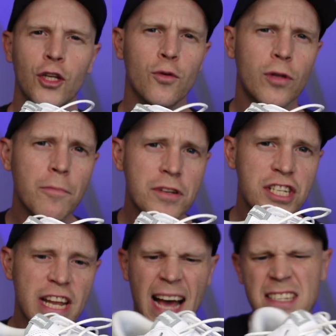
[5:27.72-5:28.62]
You don't
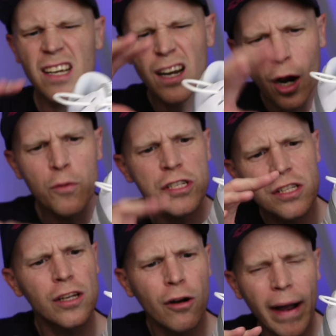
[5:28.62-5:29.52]
sit as close
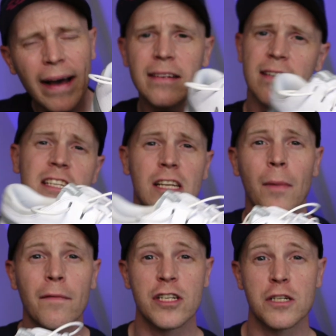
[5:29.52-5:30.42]
to the ground as some
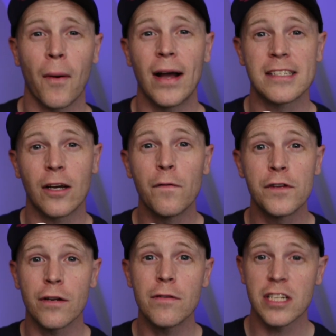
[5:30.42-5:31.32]
other spiked golf
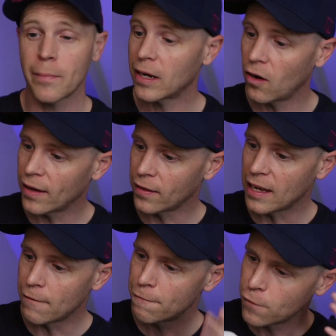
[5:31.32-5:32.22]
shoes, something like
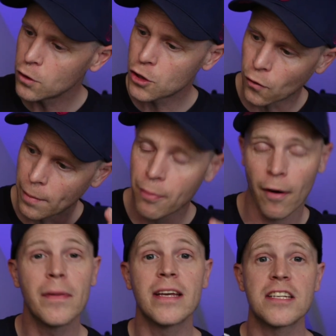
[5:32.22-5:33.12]
the FootJoy
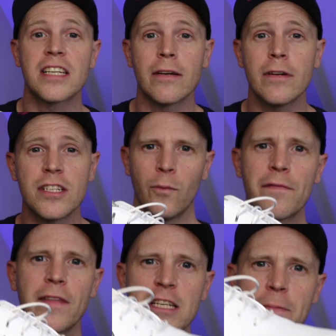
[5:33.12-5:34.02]
Premier series.
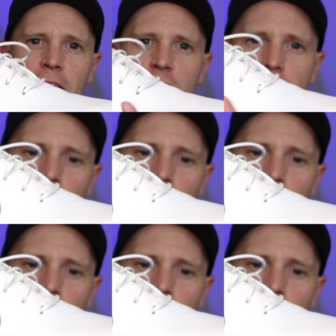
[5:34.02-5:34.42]
With these, because you've